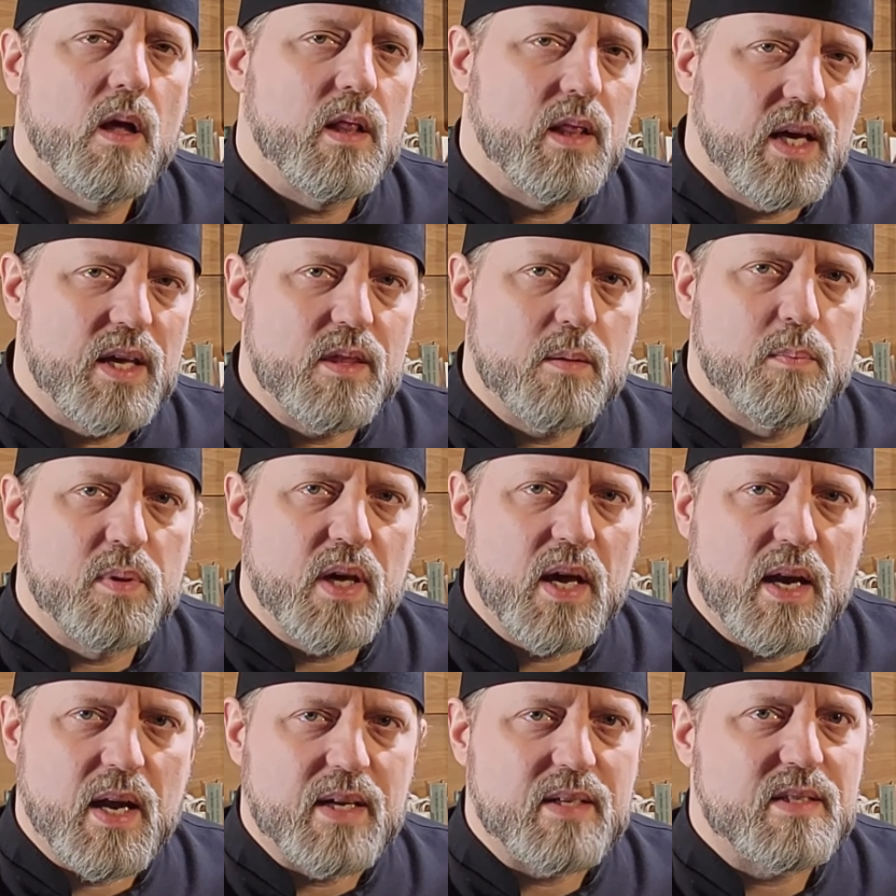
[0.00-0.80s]
Lay the
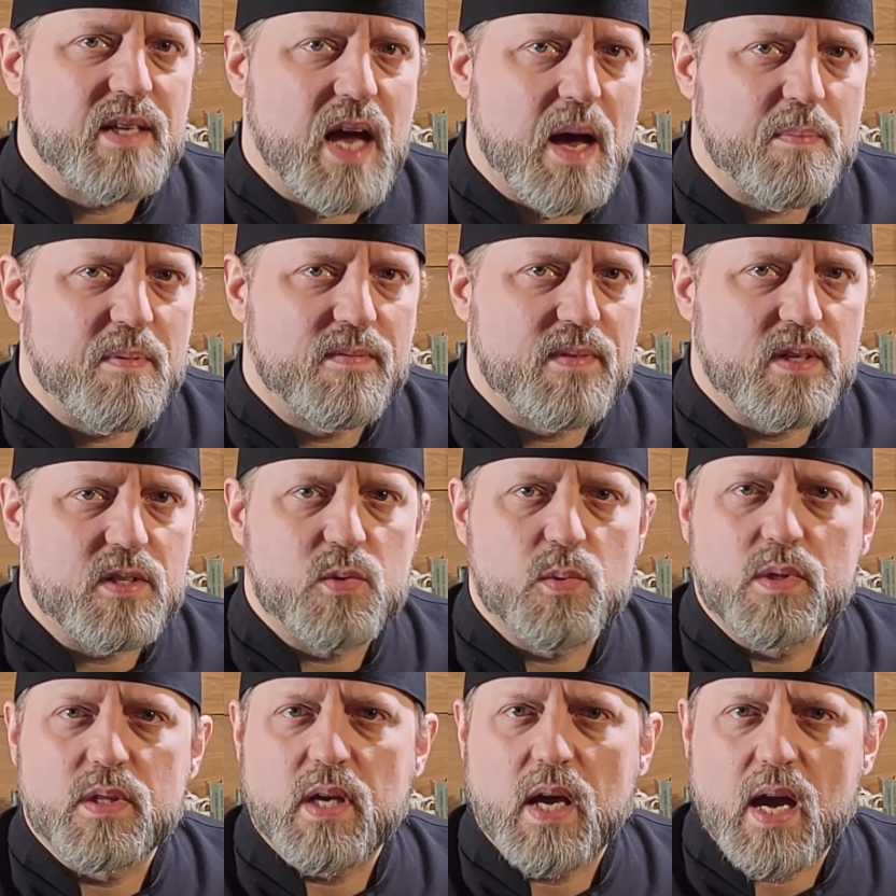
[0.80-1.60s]
blade on top of
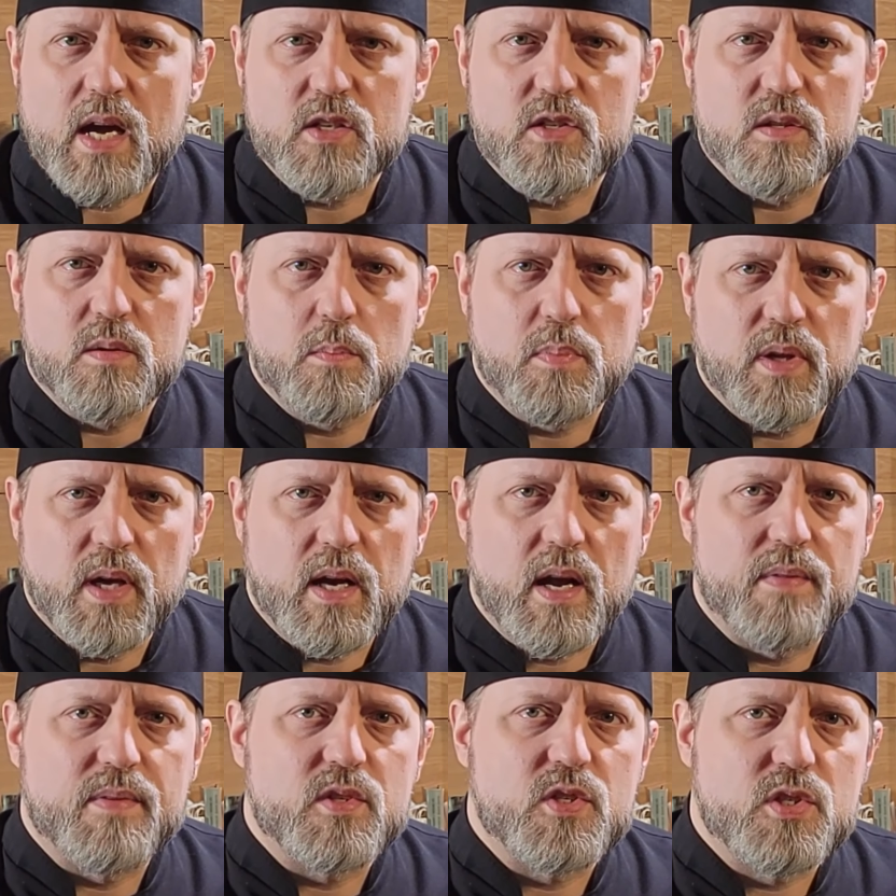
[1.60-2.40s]
this with the edge of the
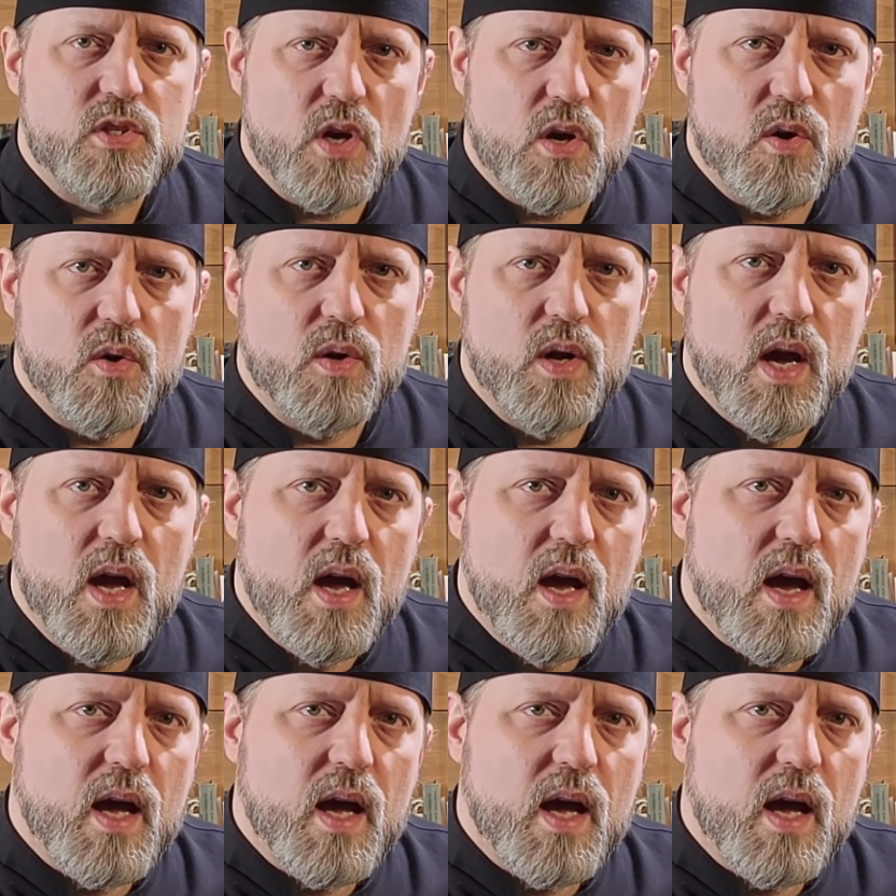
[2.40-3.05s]
blade on the stone